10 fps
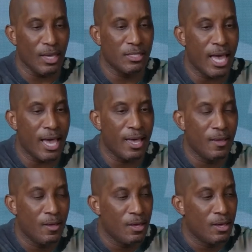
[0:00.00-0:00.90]
is that
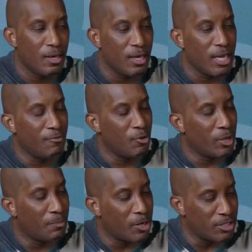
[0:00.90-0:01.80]
even
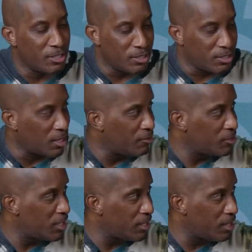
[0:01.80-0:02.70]
when a person
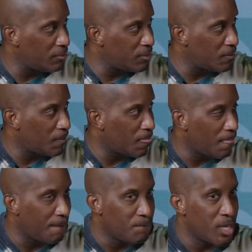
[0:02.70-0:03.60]
discovers their gifts mm-hmm.
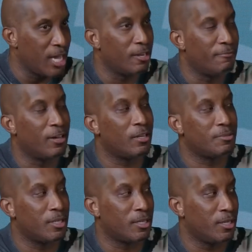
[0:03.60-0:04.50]
and
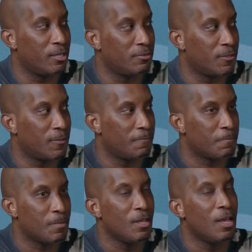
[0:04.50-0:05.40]
develops their gifts,
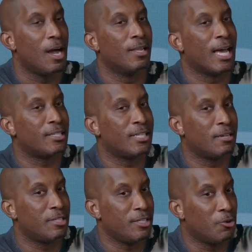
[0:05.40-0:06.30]
a lot of
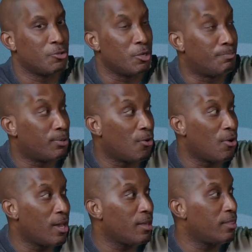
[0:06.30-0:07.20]
times they don't
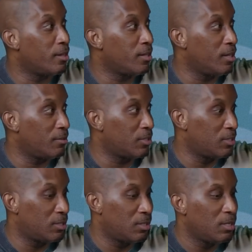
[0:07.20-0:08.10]
deploy their gifts,
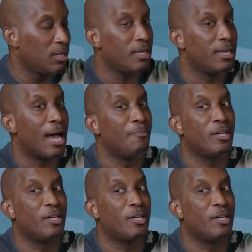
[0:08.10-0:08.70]
not